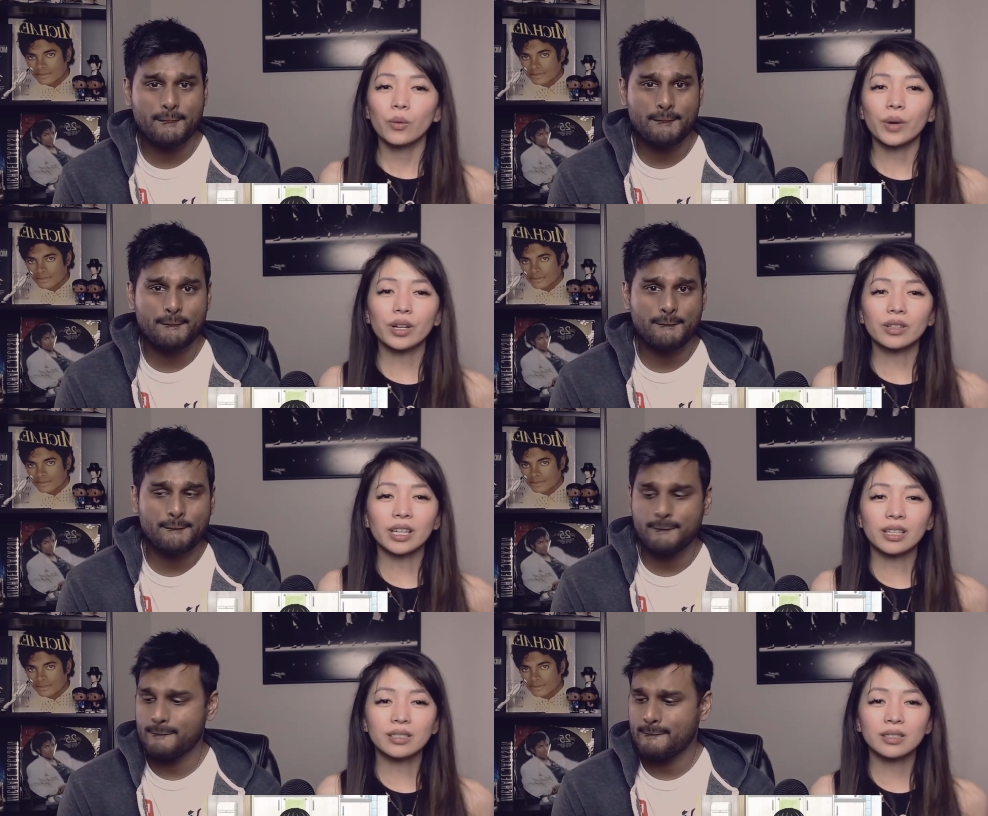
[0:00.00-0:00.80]
Speaker 1: where like
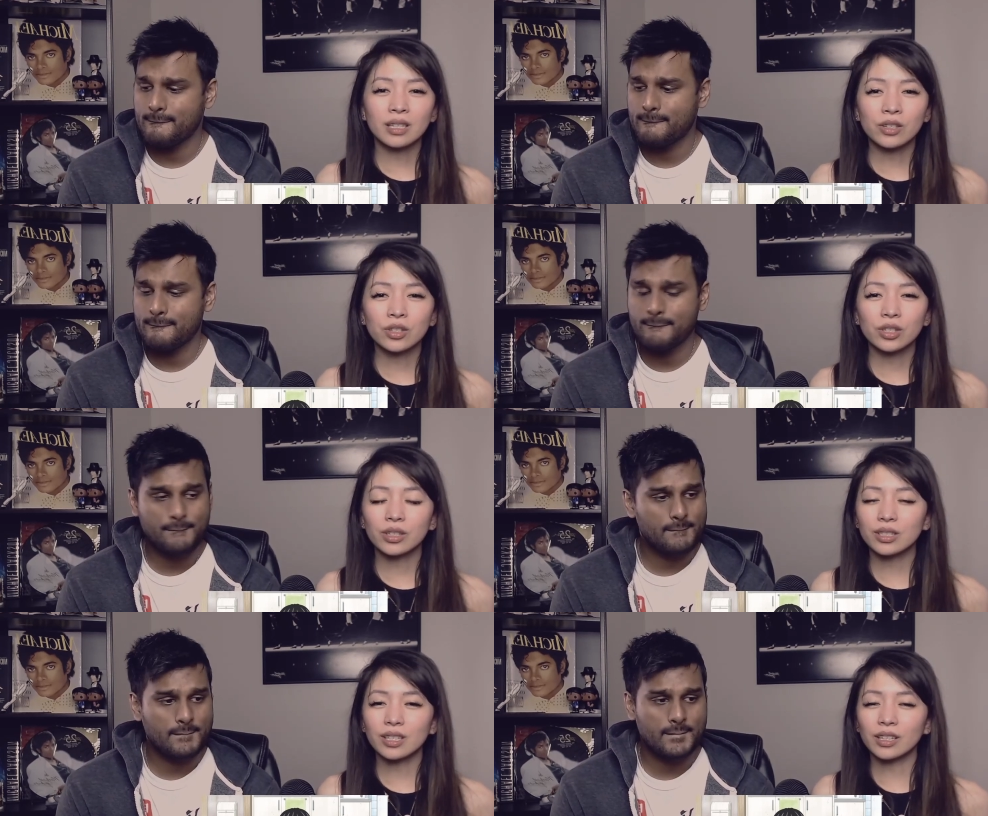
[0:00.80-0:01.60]
his teacher
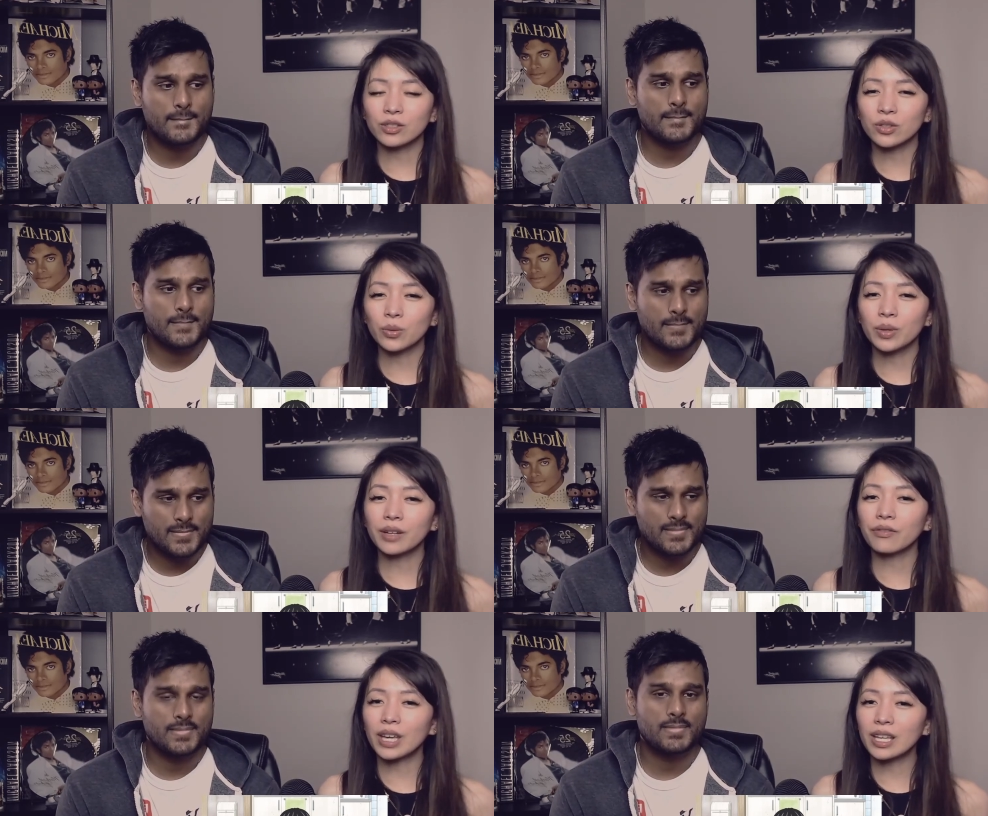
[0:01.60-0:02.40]
is like doing a
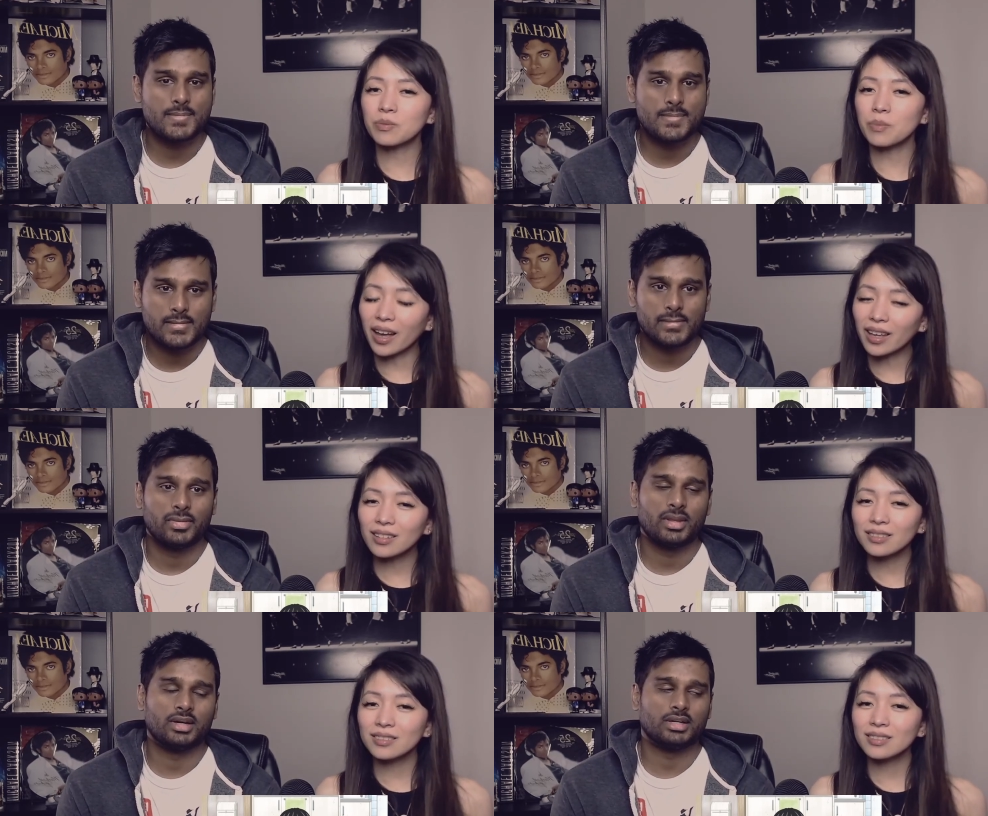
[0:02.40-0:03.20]
fake smile
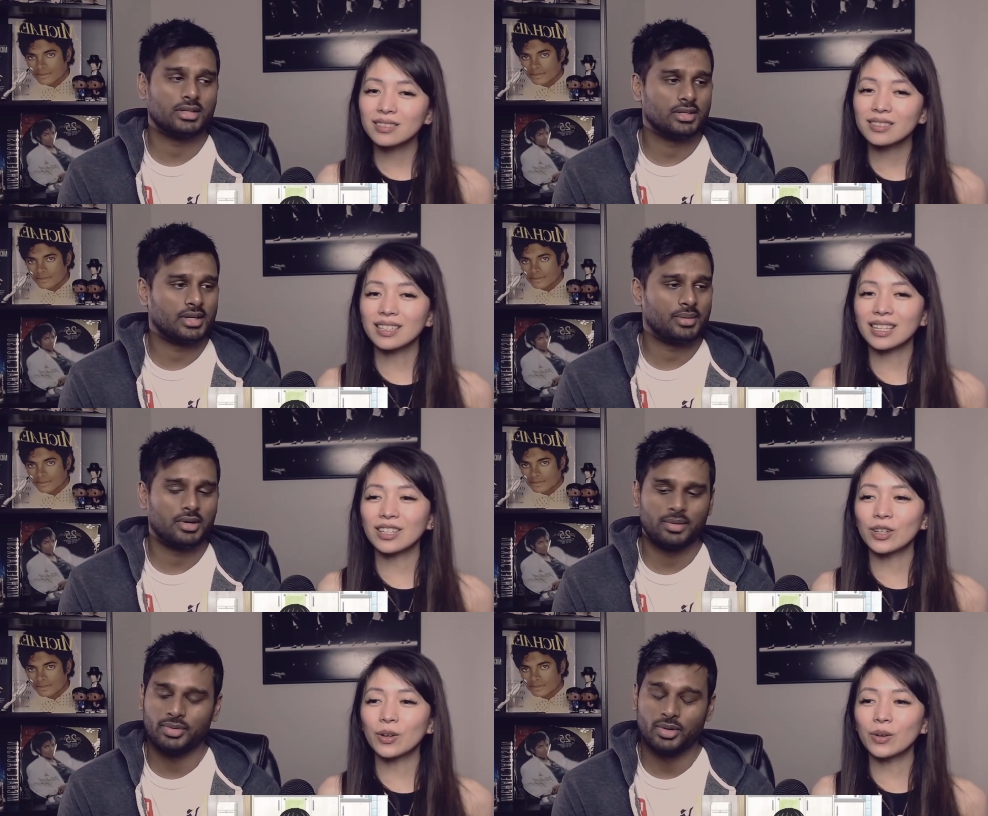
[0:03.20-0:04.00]
oh, like you
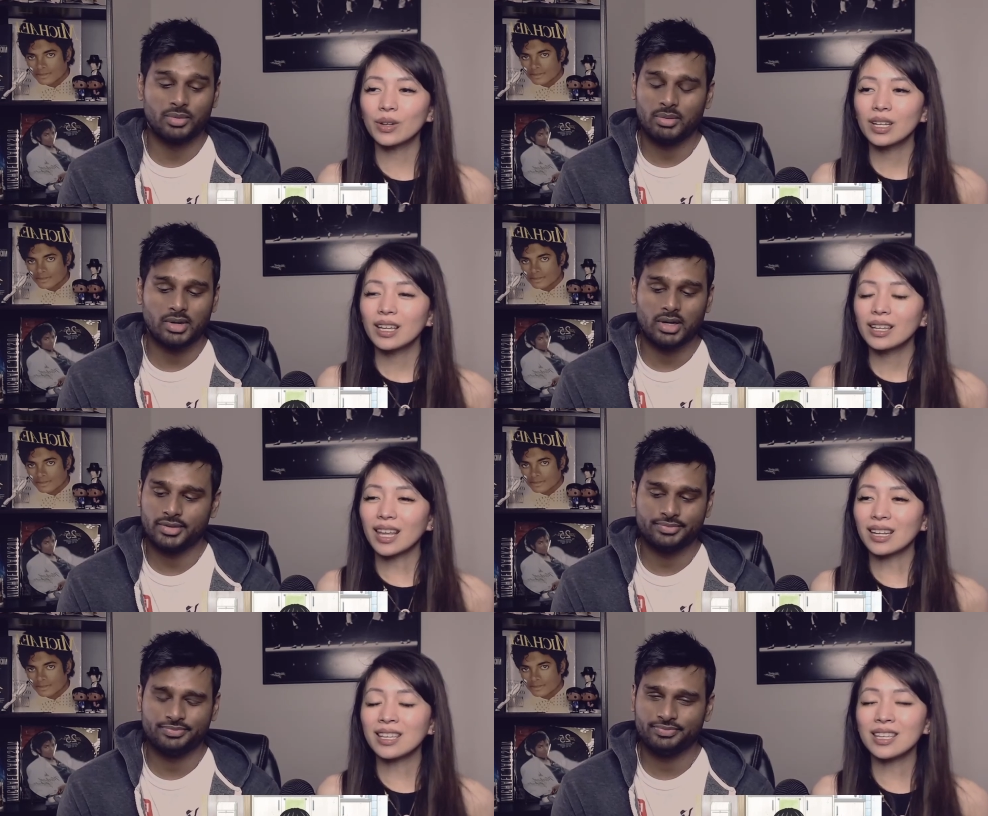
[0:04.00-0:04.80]
know that
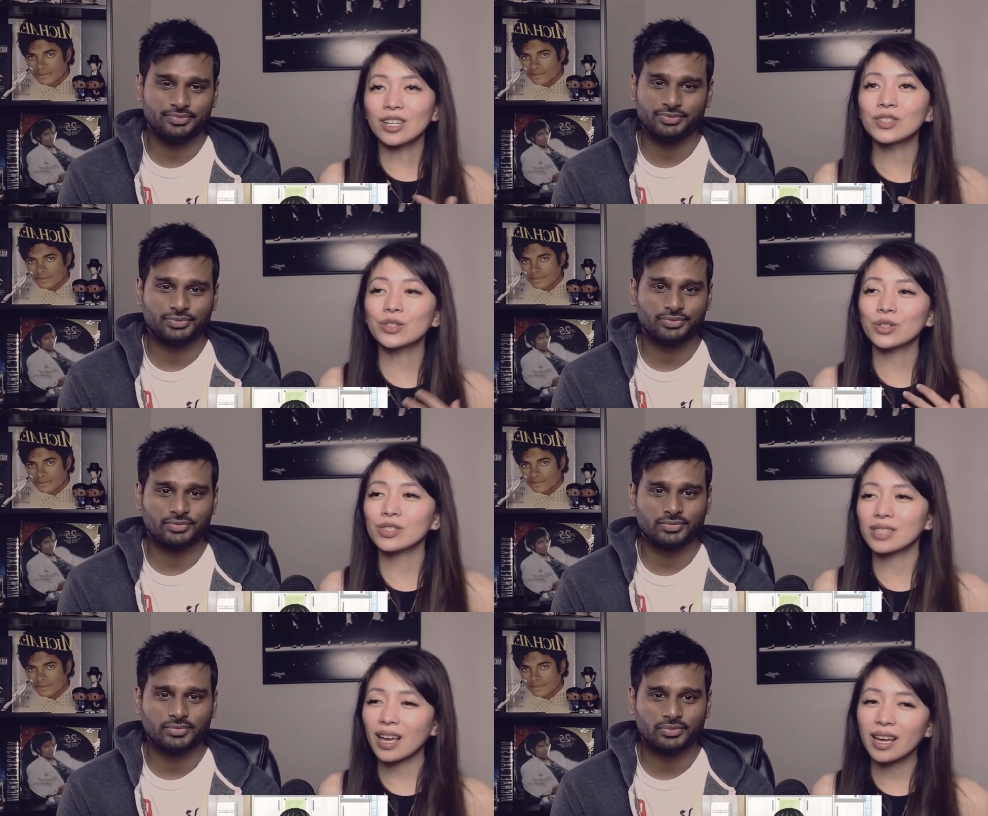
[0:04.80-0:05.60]
he
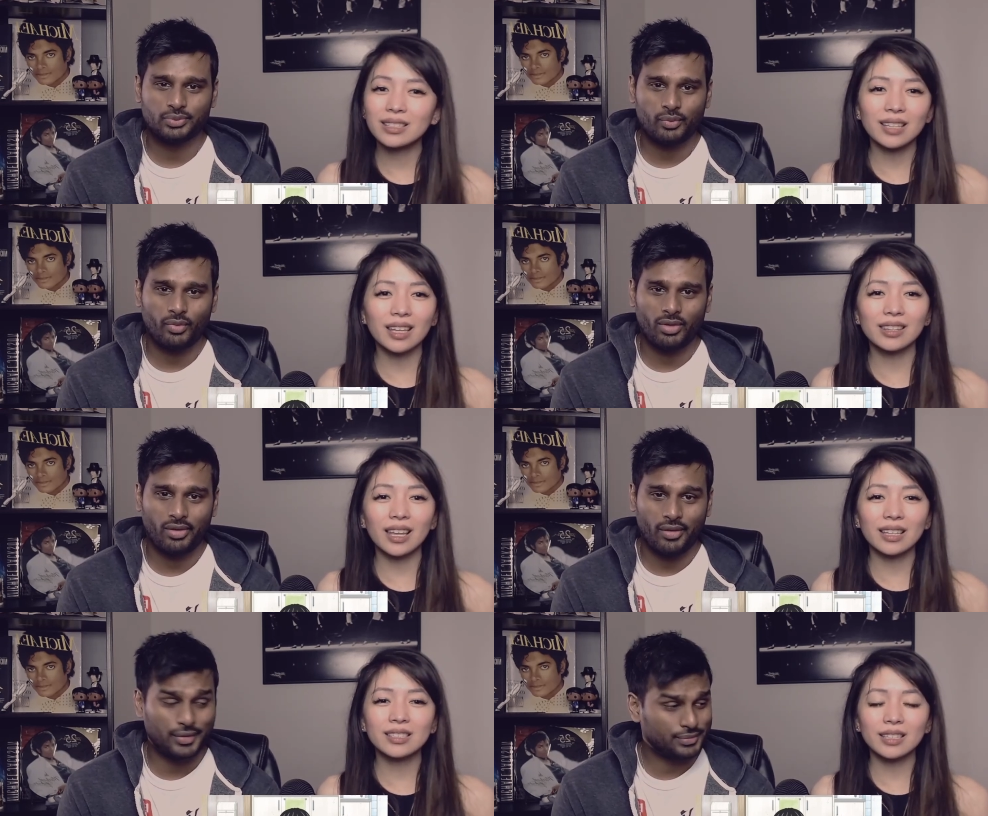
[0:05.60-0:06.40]
understands and
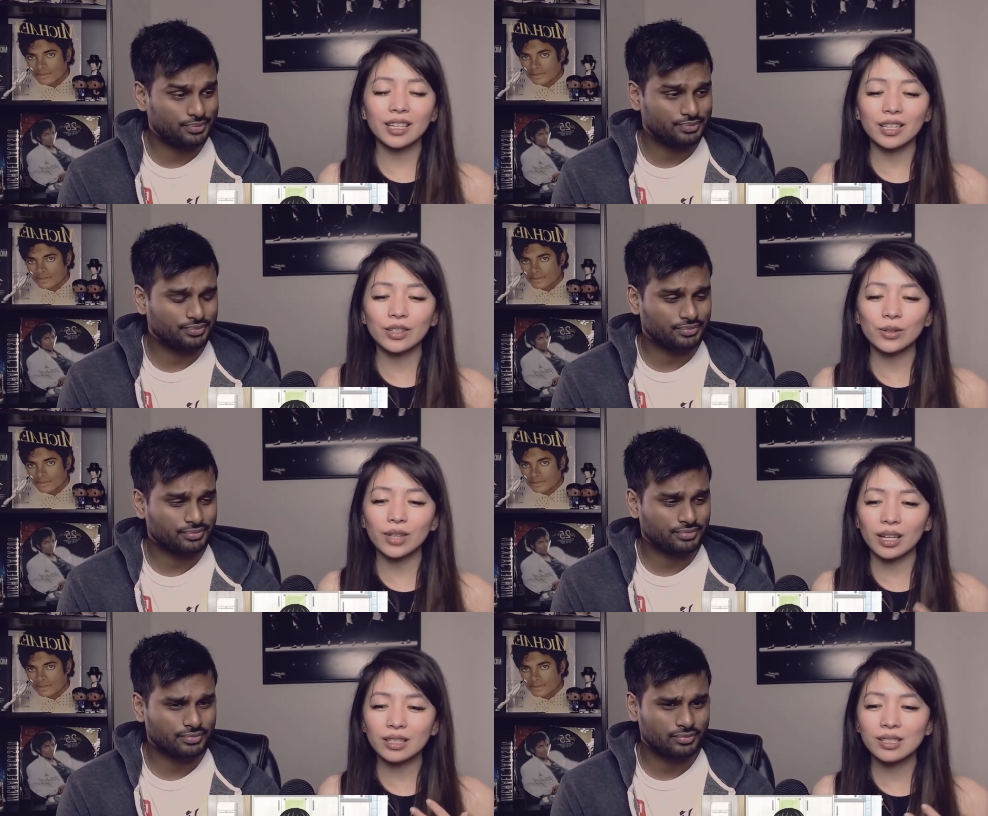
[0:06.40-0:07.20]
that's like you know that